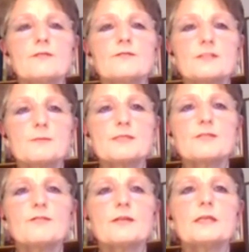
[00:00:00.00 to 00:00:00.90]

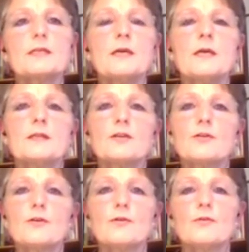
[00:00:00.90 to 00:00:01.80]
specifically the
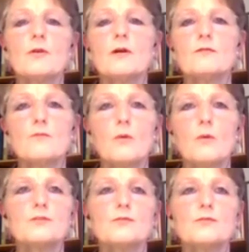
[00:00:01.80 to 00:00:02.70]
goal of
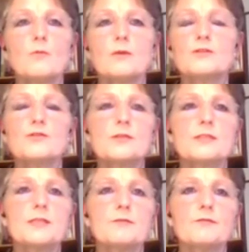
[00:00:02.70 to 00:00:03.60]
what you want to
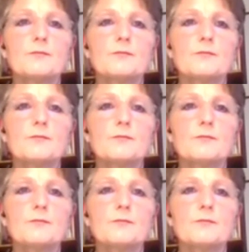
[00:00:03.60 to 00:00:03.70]
achieve.